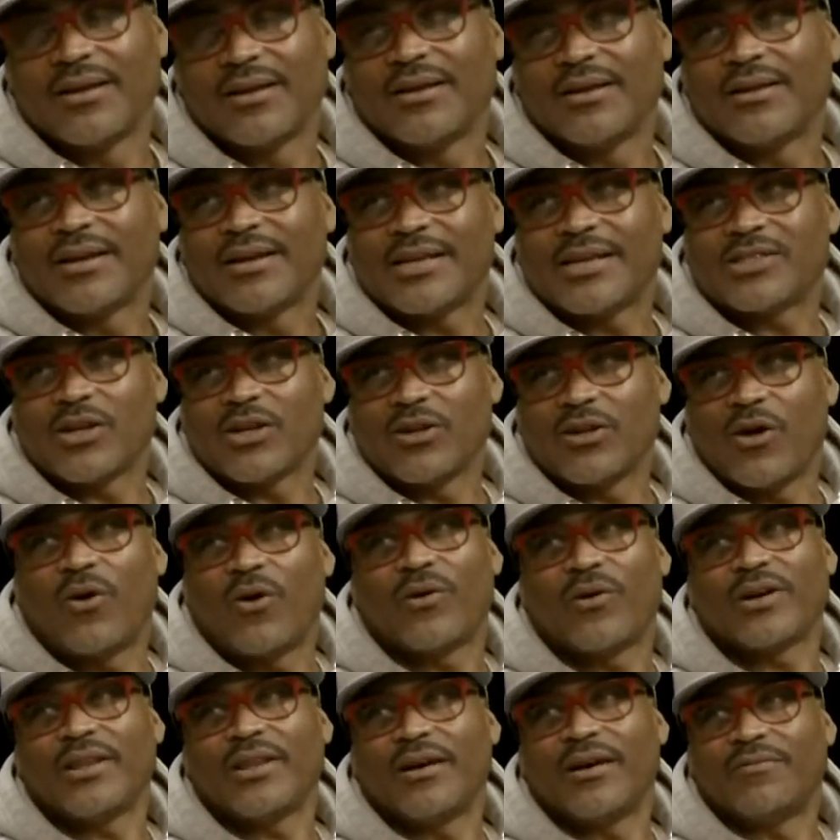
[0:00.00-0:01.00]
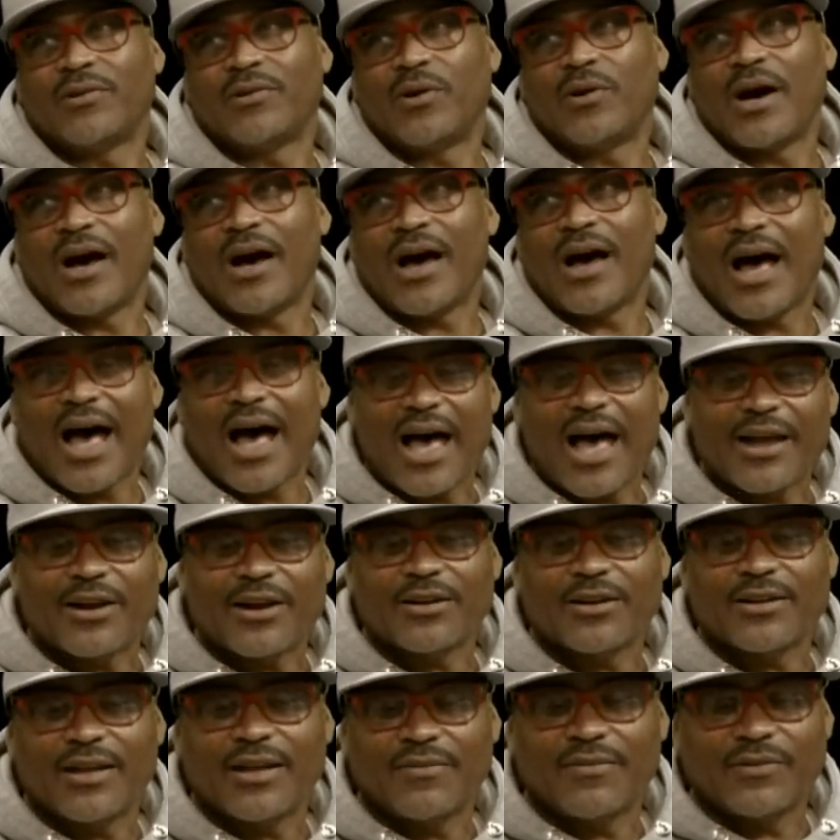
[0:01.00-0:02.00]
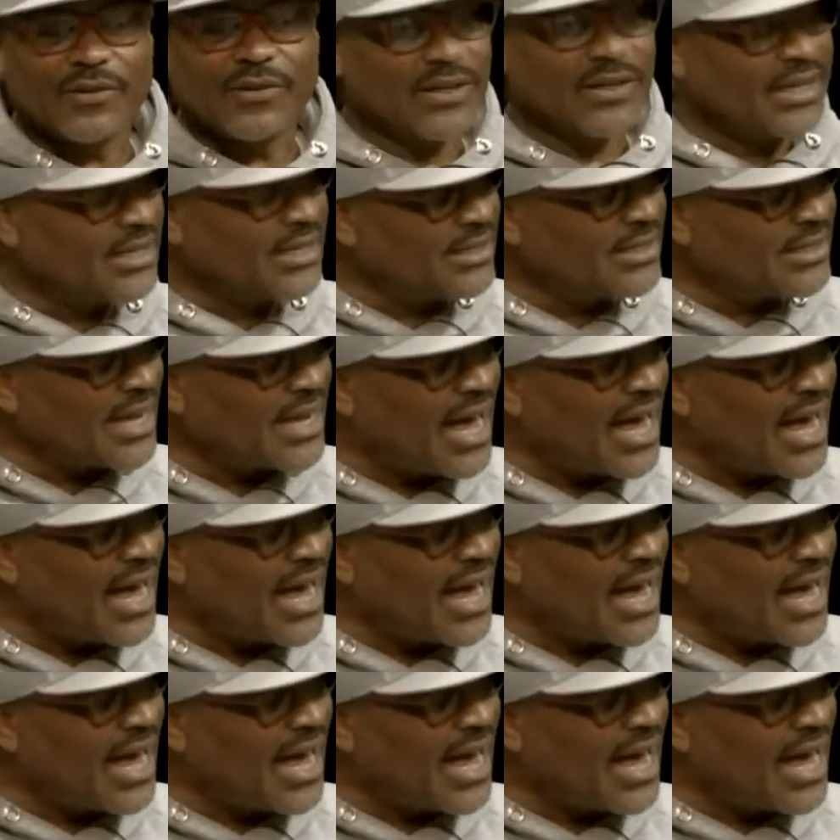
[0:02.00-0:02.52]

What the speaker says: That's a lower level. A higher level is